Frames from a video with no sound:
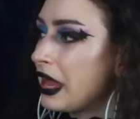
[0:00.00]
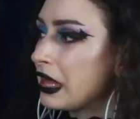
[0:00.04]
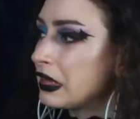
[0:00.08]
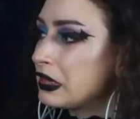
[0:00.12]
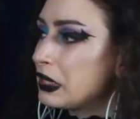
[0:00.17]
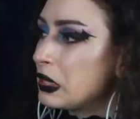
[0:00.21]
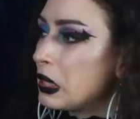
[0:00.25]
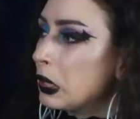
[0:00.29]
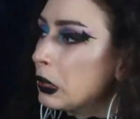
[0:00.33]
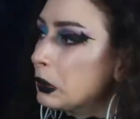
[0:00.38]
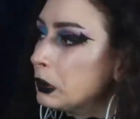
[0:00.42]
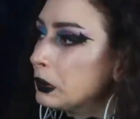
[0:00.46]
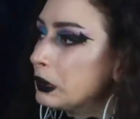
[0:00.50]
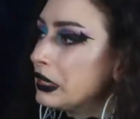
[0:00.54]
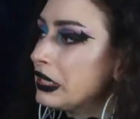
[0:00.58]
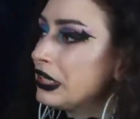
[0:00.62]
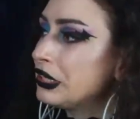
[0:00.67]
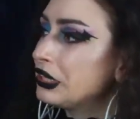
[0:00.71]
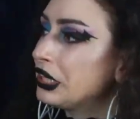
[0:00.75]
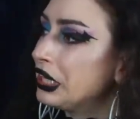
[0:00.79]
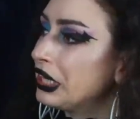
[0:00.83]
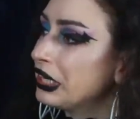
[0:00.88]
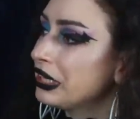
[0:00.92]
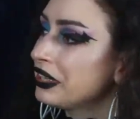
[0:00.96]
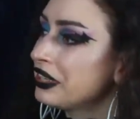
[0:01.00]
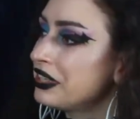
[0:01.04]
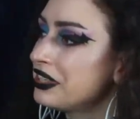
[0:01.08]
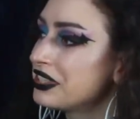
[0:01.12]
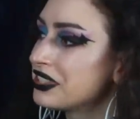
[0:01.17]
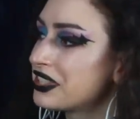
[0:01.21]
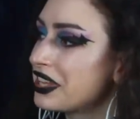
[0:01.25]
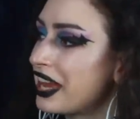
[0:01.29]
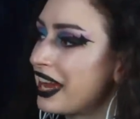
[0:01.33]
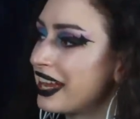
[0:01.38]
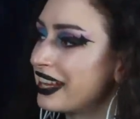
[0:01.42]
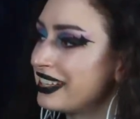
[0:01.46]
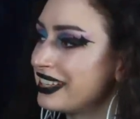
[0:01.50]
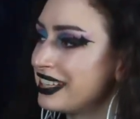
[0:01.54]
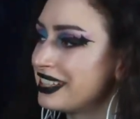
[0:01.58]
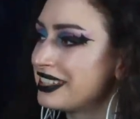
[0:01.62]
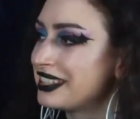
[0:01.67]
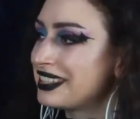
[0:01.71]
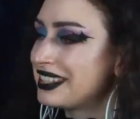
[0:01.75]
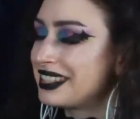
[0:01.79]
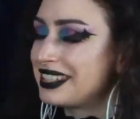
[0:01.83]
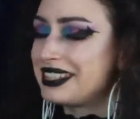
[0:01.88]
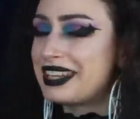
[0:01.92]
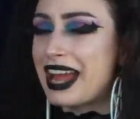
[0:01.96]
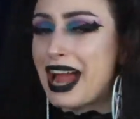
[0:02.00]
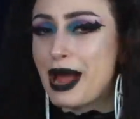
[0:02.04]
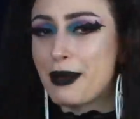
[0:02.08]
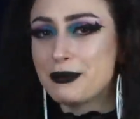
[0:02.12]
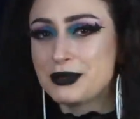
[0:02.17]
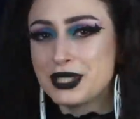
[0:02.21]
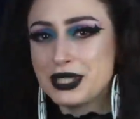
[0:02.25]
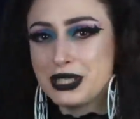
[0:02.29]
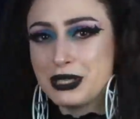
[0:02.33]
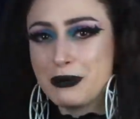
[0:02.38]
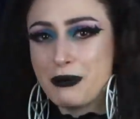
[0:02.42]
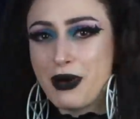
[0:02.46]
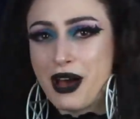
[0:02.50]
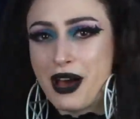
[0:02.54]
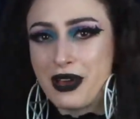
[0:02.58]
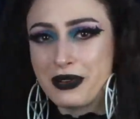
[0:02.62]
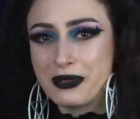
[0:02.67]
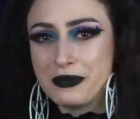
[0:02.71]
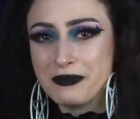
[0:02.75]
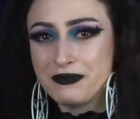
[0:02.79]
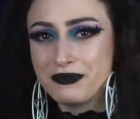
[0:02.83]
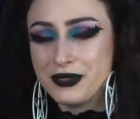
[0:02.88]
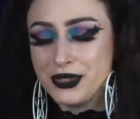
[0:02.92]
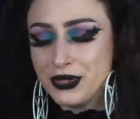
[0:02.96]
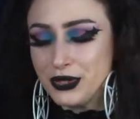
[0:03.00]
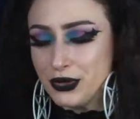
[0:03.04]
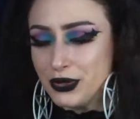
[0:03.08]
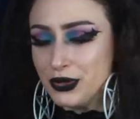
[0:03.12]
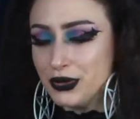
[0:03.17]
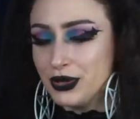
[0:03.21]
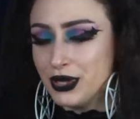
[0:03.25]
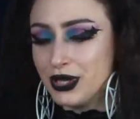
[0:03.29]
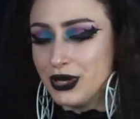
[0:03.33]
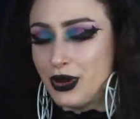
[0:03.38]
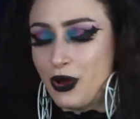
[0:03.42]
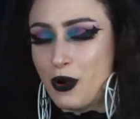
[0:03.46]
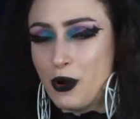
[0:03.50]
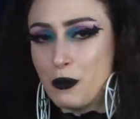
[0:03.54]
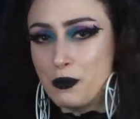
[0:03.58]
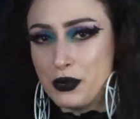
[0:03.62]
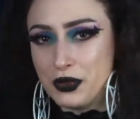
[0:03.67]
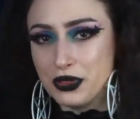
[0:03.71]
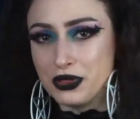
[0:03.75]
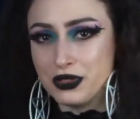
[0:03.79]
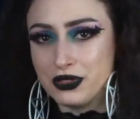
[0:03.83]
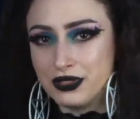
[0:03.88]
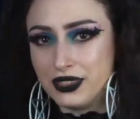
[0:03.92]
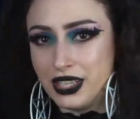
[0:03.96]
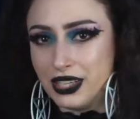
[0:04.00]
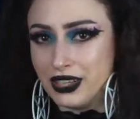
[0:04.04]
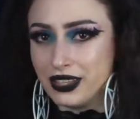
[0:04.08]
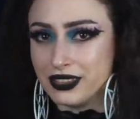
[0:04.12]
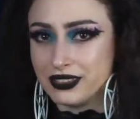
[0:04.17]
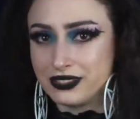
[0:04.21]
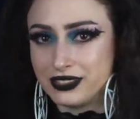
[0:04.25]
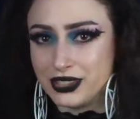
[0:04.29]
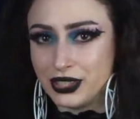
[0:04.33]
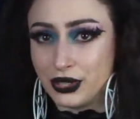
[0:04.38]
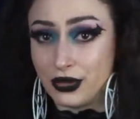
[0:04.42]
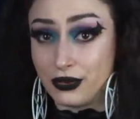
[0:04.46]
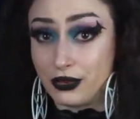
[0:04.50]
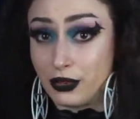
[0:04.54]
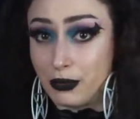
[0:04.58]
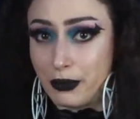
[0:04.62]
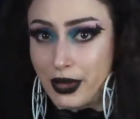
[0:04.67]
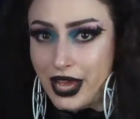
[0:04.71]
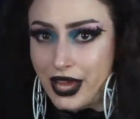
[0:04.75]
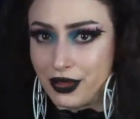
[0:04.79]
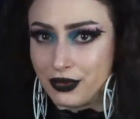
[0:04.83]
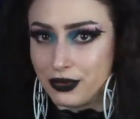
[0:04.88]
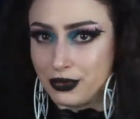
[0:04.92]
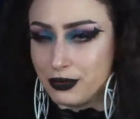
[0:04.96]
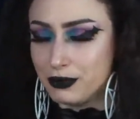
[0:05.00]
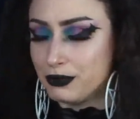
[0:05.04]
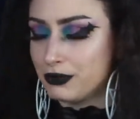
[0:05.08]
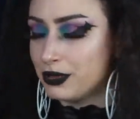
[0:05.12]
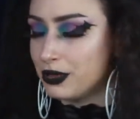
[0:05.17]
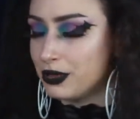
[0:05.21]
The only thing is that it snaps in the bottom, so you can open, you know, to go to the bathroom